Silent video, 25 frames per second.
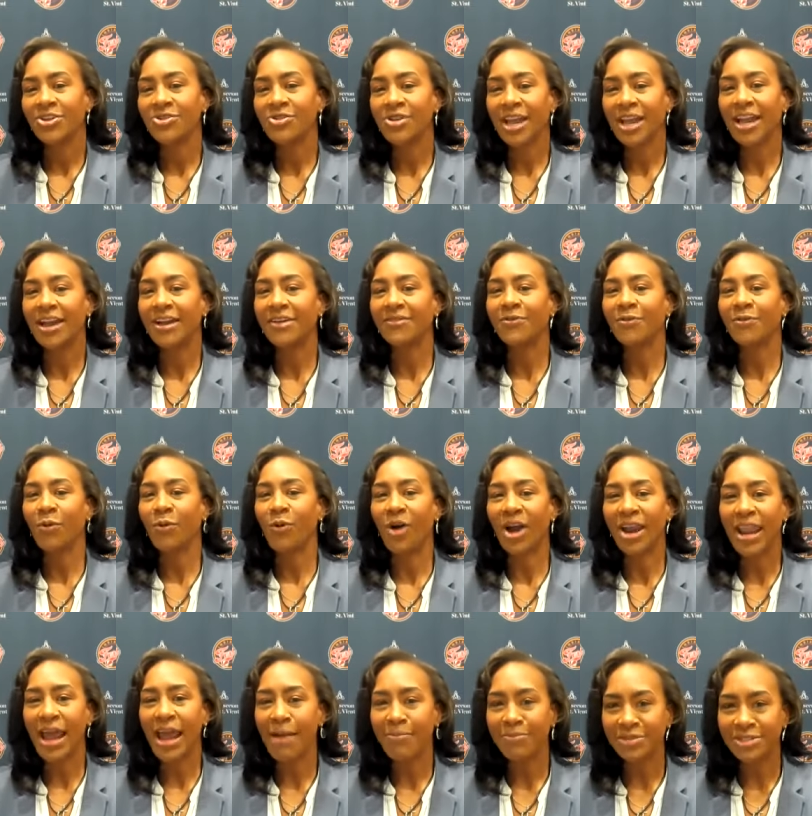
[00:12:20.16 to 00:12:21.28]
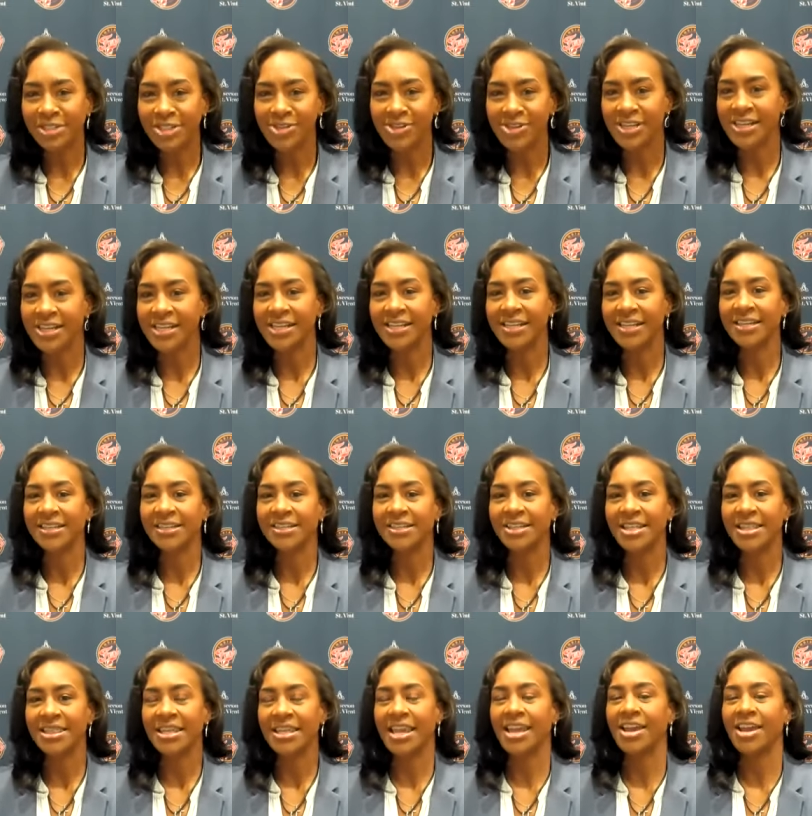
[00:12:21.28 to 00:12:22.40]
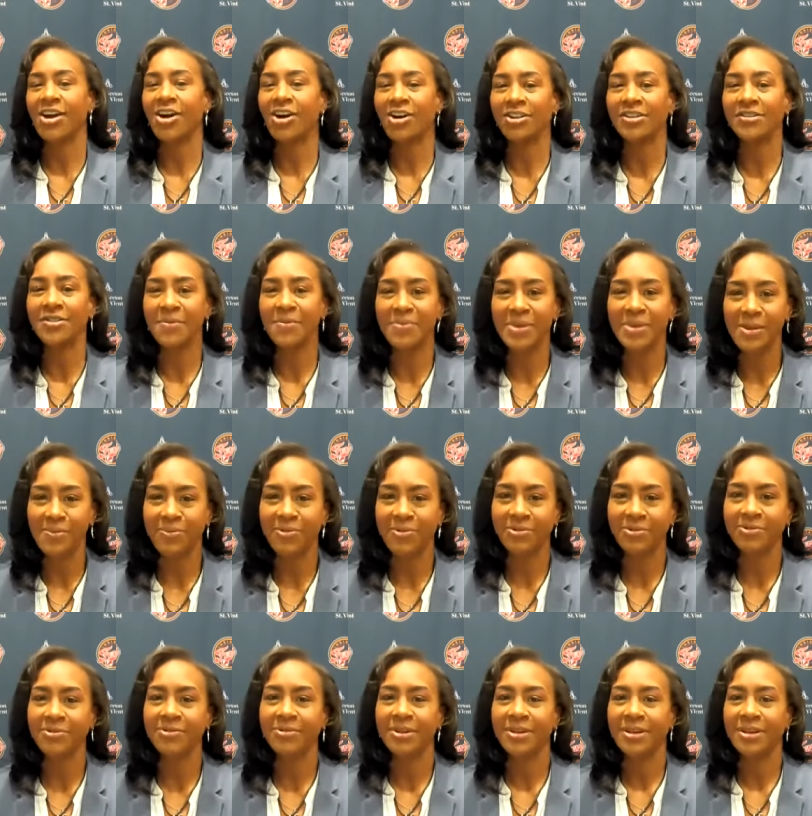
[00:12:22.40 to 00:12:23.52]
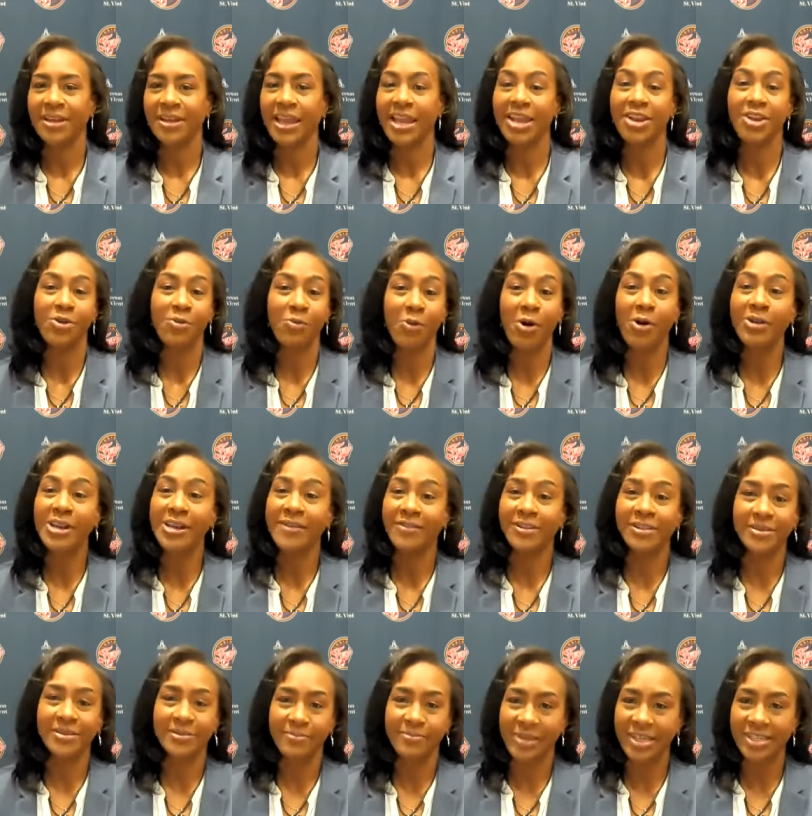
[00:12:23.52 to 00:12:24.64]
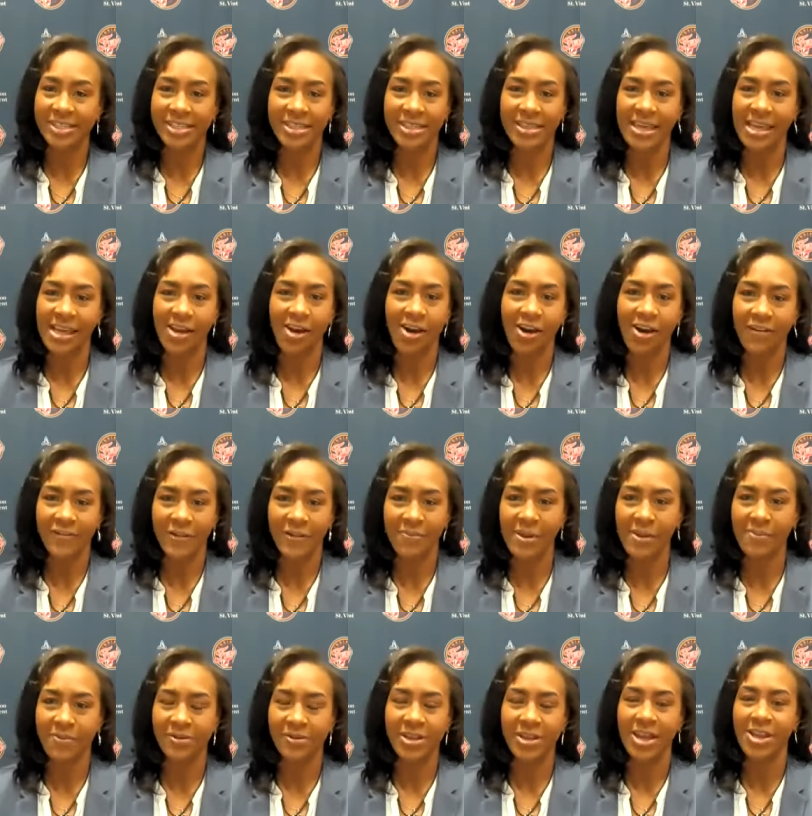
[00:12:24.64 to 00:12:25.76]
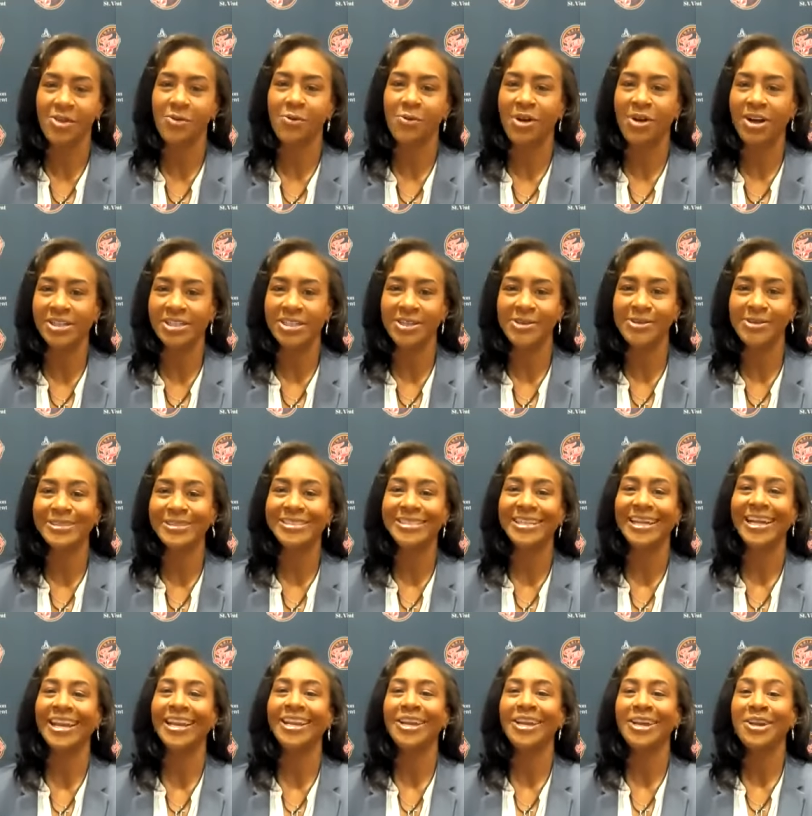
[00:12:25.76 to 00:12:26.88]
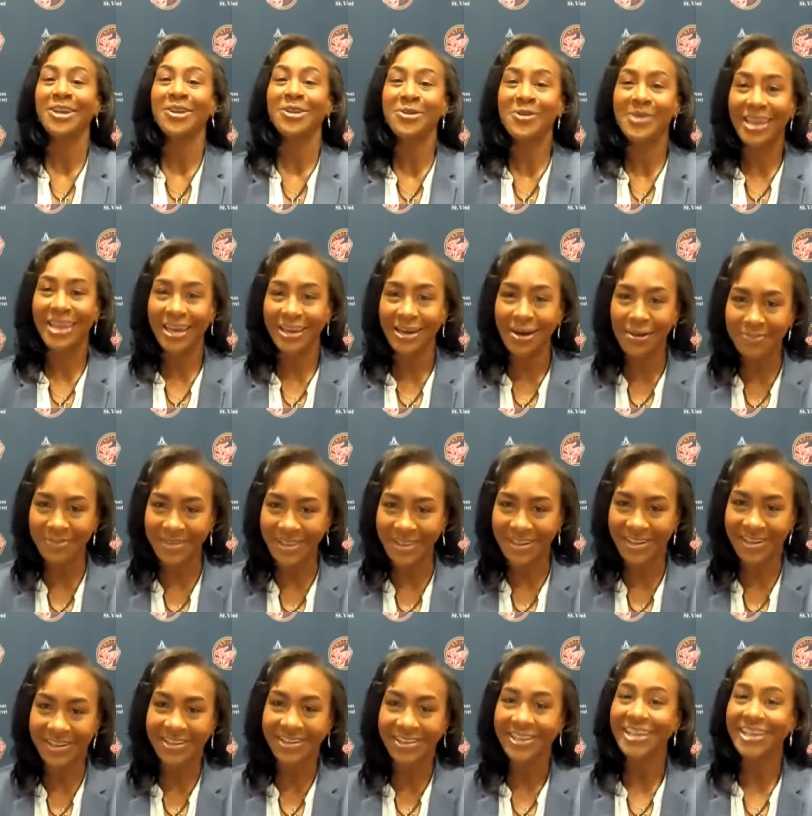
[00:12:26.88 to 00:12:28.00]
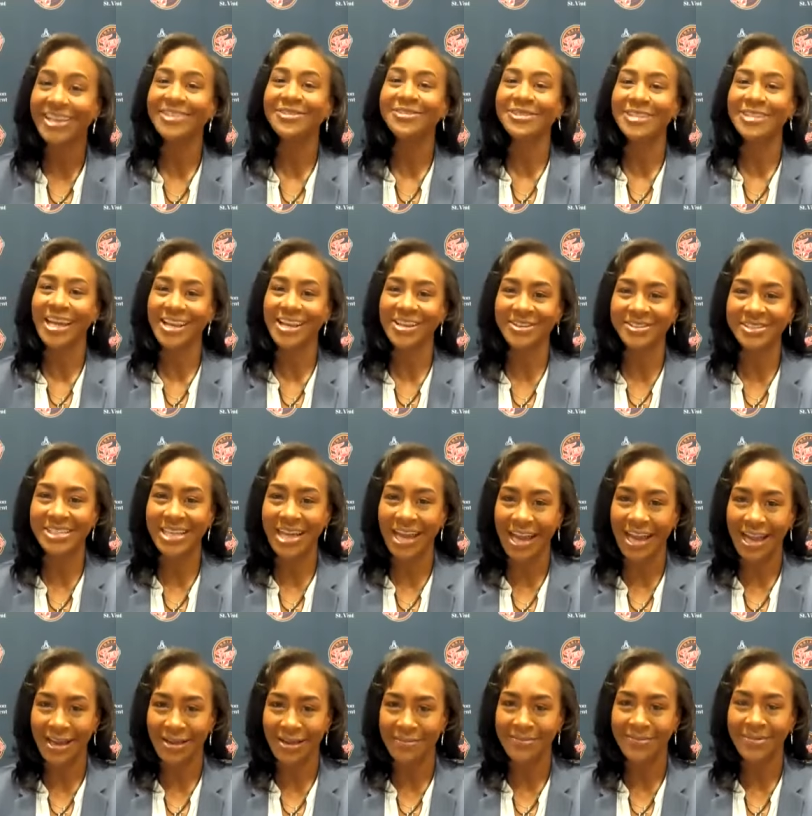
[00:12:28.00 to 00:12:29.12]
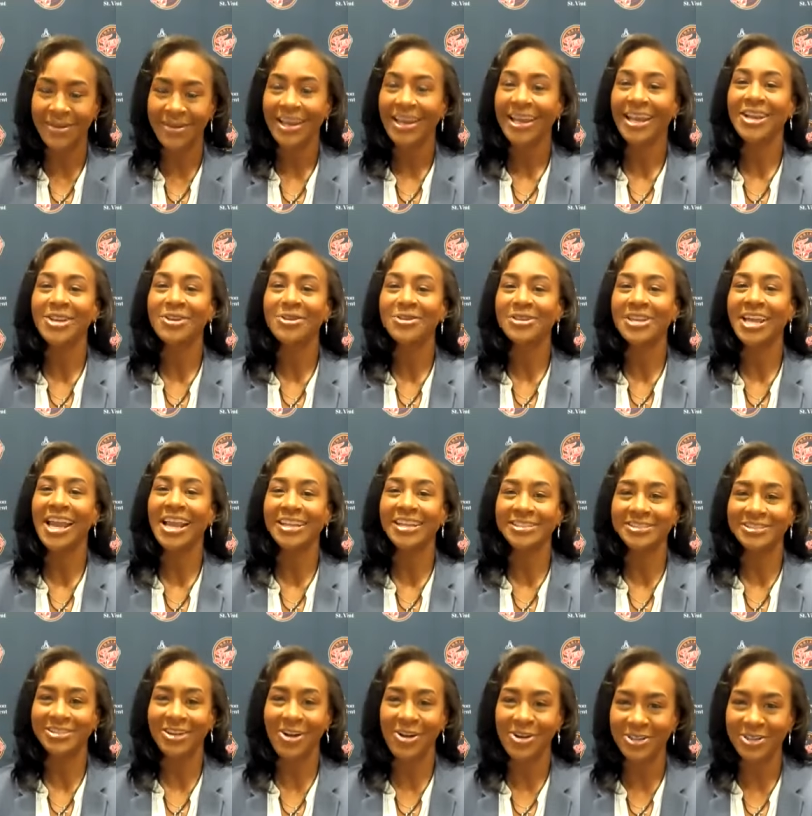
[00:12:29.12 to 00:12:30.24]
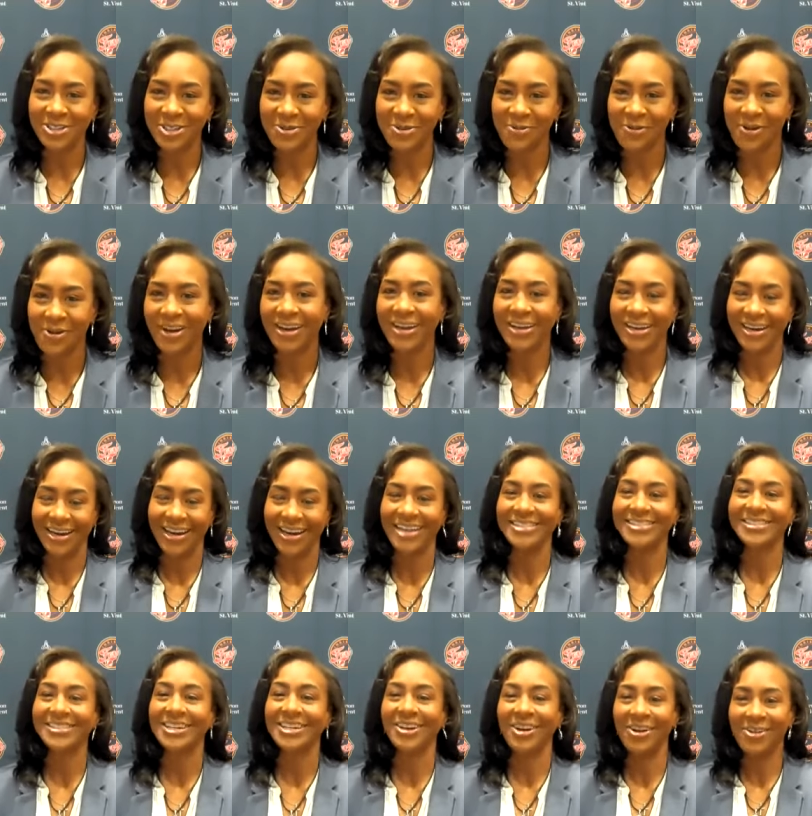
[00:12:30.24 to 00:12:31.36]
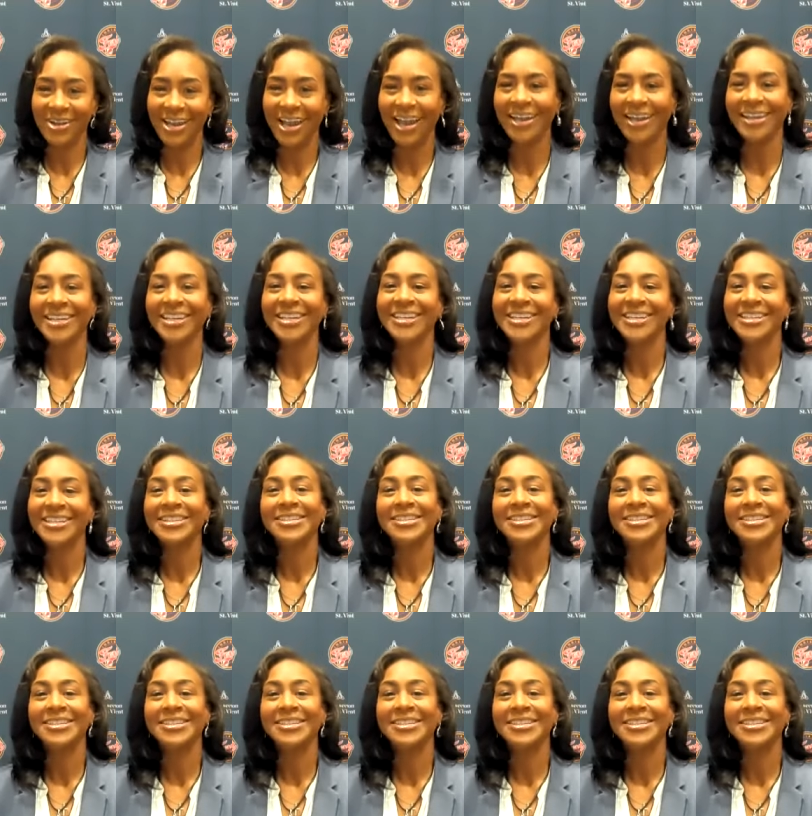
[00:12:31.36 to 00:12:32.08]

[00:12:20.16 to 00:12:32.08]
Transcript: you have one opportunity to thank all of the people, and you won't even get to thank all the people that you want to. He said, you get up there, you take your time, and you take as long as you want. And I said, okay.